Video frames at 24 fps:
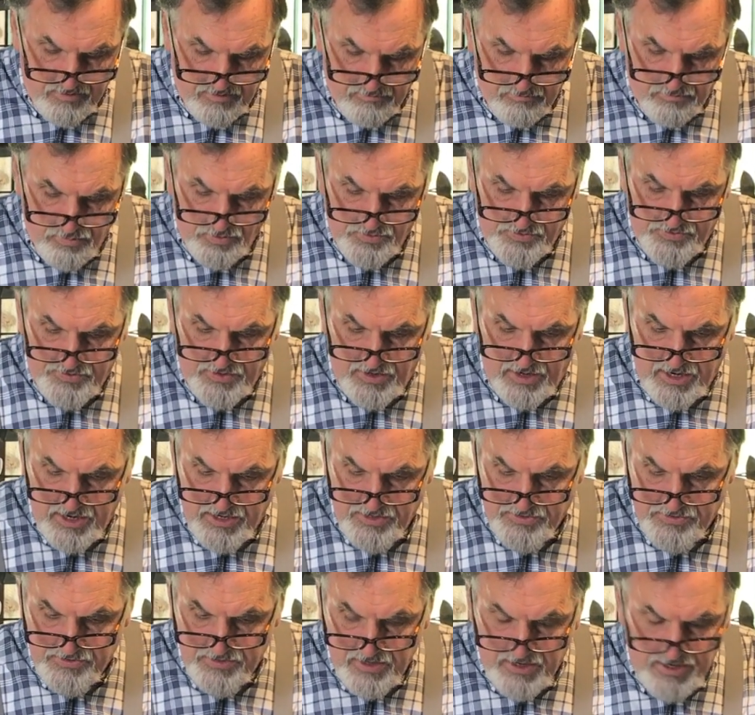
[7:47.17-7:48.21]
both
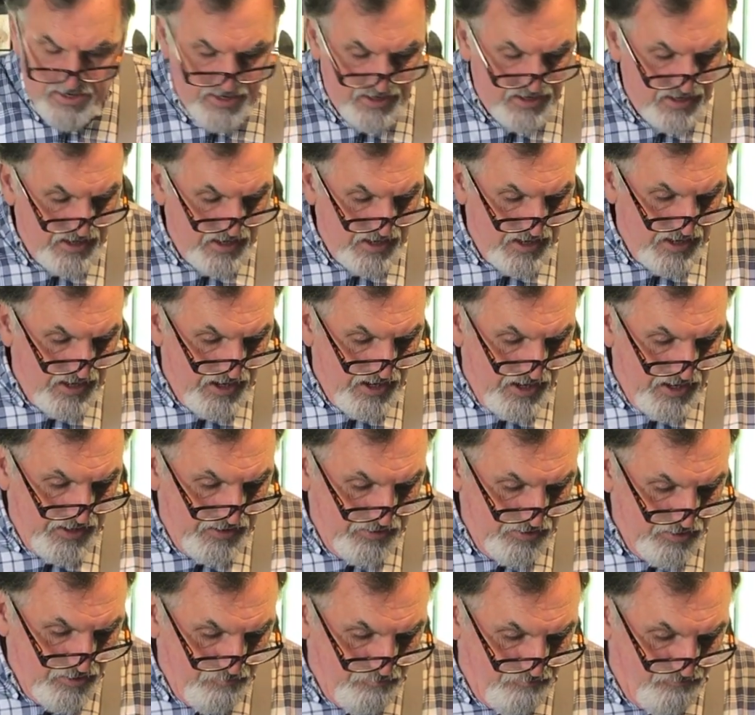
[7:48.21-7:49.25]
sides. I'm
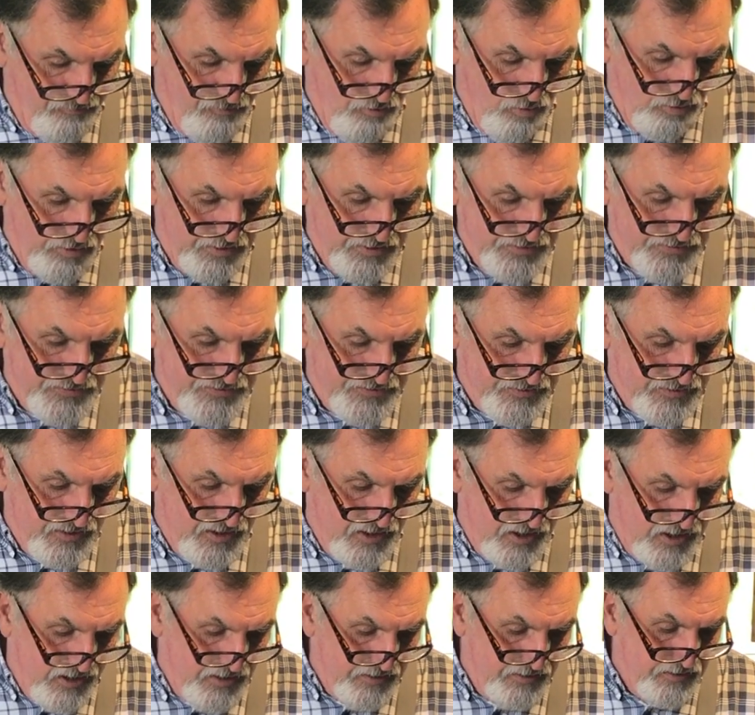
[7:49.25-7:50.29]
going to focus
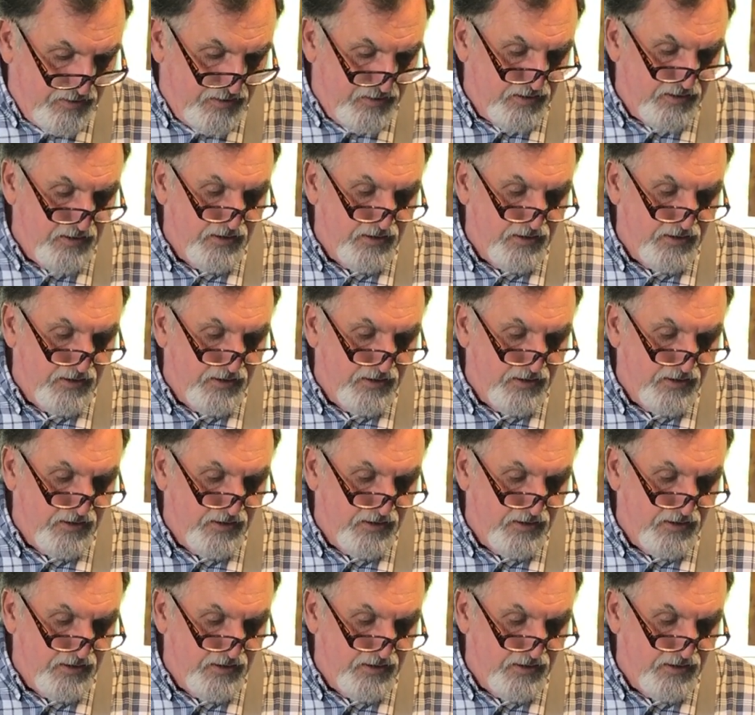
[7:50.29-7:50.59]
on